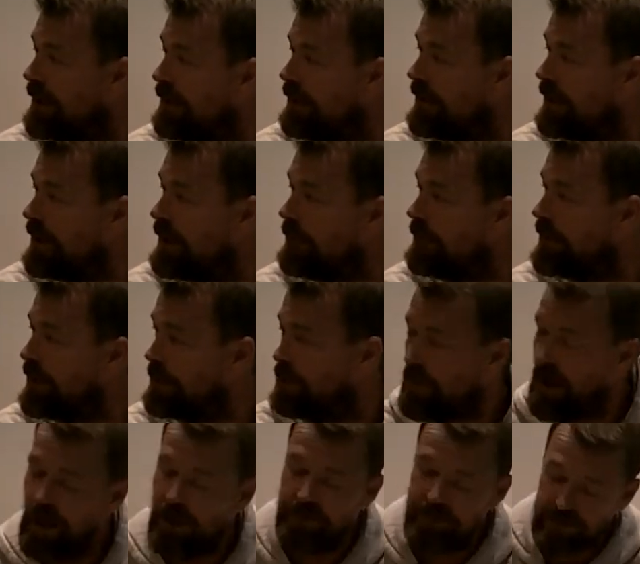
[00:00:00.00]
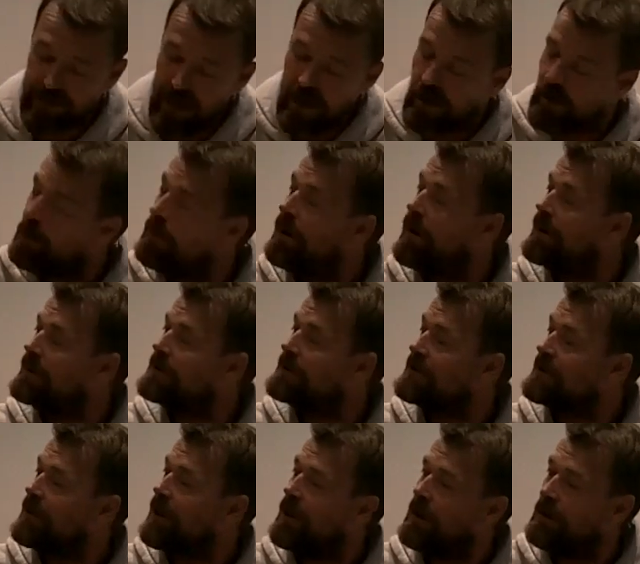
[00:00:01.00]
area where the waves are quite
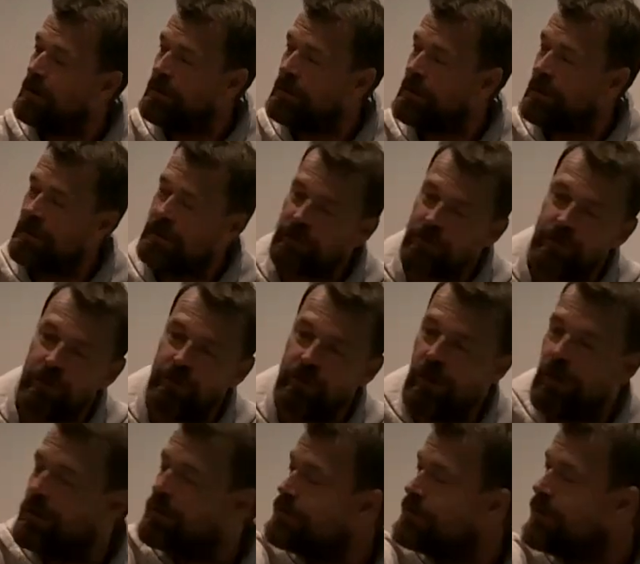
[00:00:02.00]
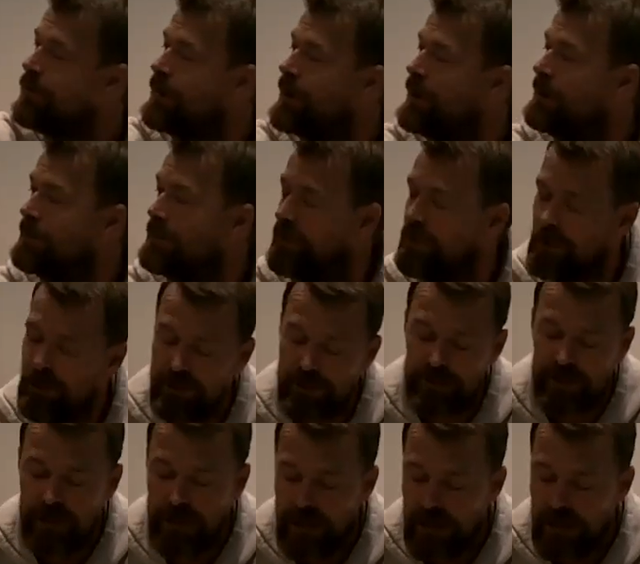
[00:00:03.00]
slow and they're sort of long drawn out points,